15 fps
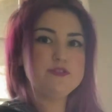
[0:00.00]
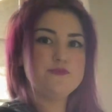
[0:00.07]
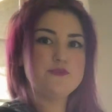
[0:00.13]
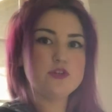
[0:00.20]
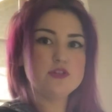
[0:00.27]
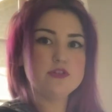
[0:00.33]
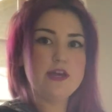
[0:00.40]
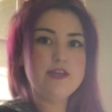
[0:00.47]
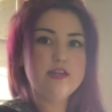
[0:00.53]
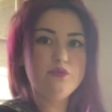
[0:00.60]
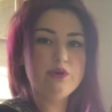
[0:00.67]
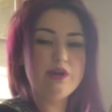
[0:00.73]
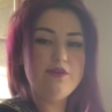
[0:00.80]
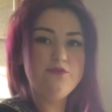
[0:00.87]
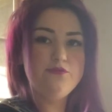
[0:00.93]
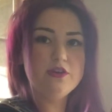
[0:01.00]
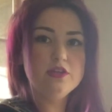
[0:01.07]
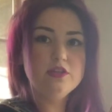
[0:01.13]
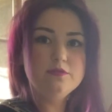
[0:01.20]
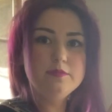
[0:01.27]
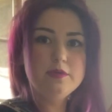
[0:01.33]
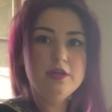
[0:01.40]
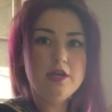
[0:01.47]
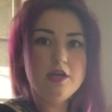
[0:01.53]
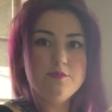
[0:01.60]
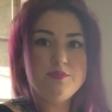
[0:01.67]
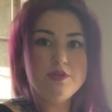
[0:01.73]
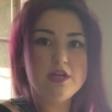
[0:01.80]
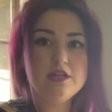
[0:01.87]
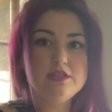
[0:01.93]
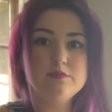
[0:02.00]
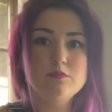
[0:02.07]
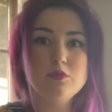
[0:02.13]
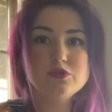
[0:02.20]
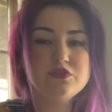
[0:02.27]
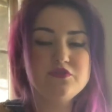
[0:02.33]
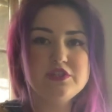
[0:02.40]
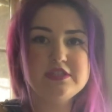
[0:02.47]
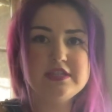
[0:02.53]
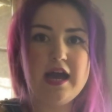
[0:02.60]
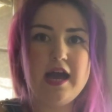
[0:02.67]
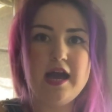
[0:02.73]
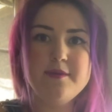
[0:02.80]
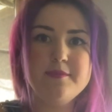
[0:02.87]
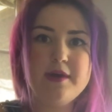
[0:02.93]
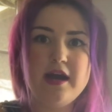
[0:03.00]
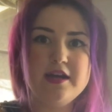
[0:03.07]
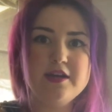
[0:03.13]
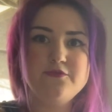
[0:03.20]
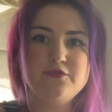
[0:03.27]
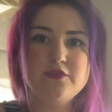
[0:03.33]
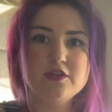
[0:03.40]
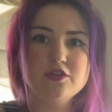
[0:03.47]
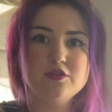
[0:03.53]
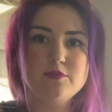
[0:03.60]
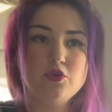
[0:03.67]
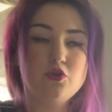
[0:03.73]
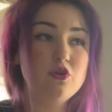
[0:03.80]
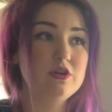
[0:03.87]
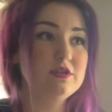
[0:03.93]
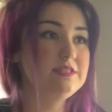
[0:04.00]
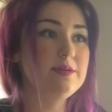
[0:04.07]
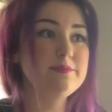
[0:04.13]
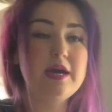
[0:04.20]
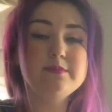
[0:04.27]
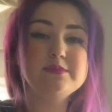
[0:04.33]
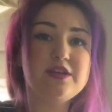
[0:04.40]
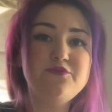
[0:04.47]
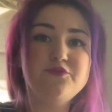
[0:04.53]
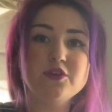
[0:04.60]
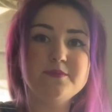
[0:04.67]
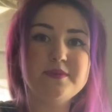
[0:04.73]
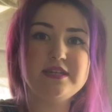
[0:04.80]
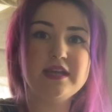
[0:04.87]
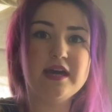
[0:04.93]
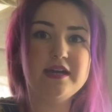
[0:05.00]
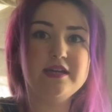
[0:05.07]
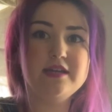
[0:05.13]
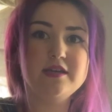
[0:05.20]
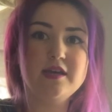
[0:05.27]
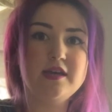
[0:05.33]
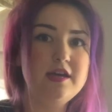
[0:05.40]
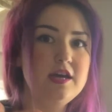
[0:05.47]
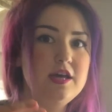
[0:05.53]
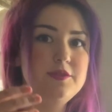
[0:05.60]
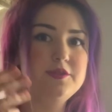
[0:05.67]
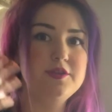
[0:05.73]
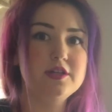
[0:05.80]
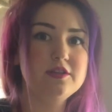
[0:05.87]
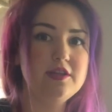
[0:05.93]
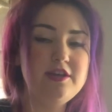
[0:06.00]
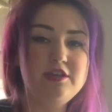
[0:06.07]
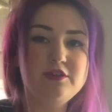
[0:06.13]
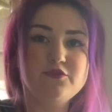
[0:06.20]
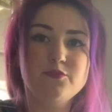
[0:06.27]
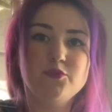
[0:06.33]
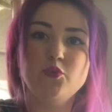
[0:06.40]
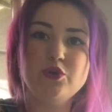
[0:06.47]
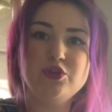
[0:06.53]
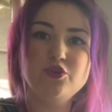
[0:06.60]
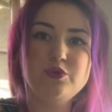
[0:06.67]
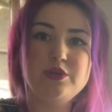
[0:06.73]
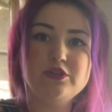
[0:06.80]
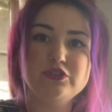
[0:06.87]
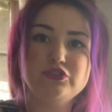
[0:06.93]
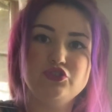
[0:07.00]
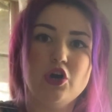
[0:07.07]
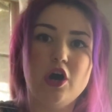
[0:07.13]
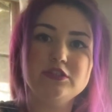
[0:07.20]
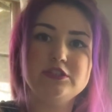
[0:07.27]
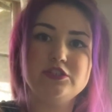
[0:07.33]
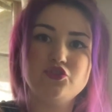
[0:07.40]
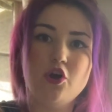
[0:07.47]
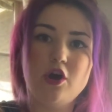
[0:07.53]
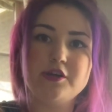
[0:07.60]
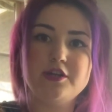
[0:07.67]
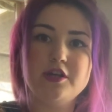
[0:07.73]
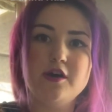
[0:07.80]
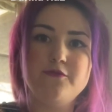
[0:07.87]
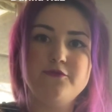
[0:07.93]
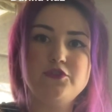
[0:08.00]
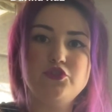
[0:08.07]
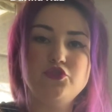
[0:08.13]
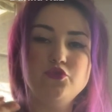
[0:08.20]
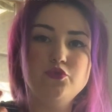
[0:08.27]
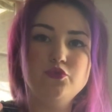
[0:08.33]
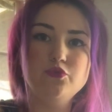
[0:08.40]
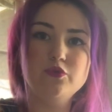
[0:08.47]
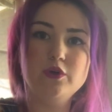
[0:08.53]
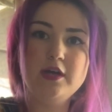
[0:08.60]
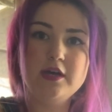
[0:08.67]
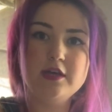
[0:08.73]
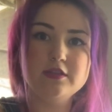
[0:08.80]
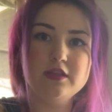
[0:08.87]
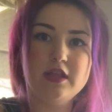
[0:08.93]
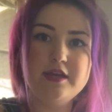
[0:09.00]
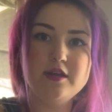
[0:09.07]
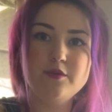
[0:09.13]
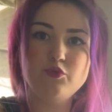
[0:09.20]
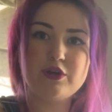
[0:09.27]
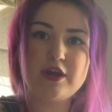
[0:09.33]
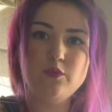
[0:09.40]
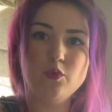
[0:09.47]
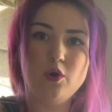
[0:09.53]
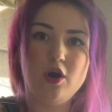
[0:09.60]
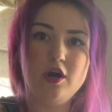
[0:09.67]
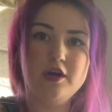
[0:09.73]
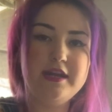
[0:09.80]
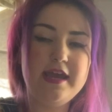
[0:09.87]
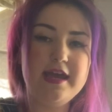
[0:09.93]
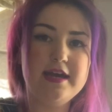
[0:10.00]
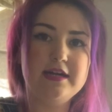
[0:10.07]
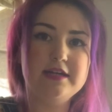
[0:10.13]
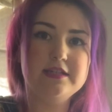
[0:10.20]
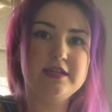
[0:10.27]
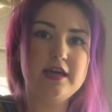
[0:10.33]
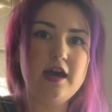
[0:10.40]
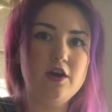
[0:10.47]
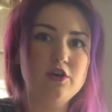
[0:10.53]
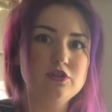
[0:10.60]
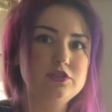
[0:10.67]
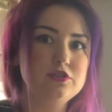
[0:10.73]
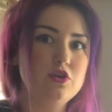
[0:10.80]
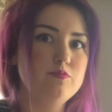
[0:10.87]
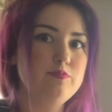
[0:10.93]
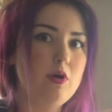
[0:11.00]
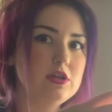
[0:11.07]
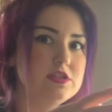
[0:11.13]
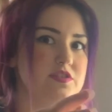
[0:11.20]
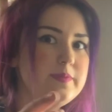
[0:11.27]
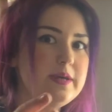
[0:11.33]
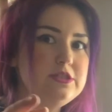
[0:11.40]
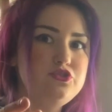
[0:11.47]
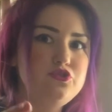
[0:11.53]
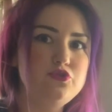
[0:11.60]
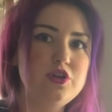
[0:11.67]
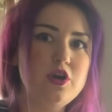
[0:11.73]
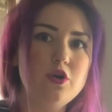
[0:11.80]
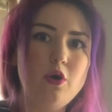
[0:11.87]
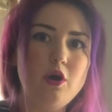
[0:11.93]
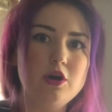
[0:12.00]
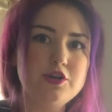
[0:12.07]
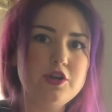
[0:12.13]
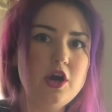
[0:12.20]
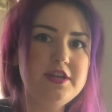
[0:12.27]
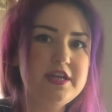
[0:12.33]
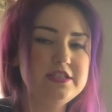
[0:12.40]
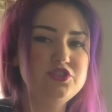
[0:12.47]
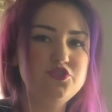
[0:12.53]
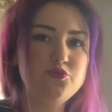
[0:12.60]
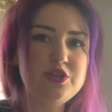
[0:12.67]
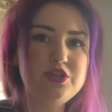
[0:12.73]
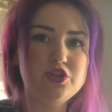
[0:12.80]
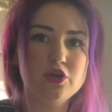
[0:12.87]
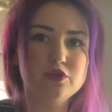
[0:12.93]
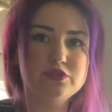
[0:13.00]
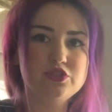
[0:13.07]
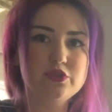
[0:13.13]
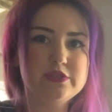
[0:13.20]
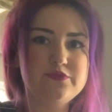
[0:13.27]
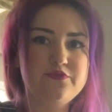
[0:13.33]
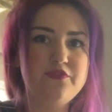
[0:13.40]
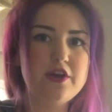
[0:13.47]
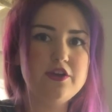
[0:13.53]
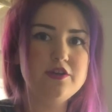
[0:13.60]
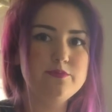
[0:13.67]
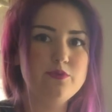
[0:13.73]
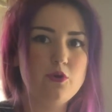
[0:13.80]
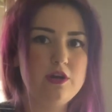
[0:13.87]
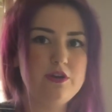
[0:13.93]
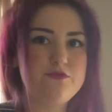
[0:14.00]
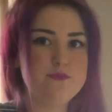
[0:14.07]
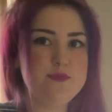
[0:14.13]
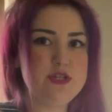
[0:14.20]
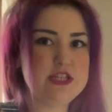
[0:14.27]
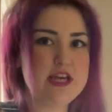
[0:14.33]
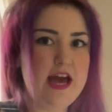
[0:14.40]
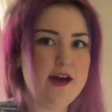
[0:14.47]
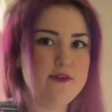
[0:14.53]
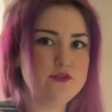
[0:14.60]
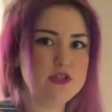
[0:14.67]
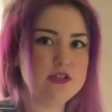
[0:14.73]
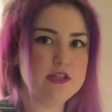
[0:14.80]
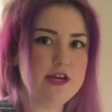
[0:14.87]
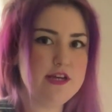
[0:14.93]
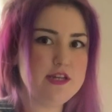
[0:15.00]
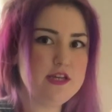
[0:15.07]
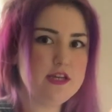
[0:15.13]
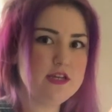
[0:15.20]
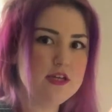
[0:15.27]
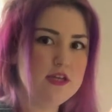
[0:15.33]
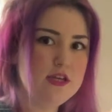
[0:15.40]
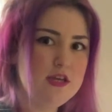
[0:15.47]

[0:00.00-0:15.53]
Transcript: for lighting when I film, because most of the time I film, or sometimes I film at night, the lighting from the window here is not strong enough to light up what I want, and also parts of my studio are not next to windows, so it's very important for me to have good lighting.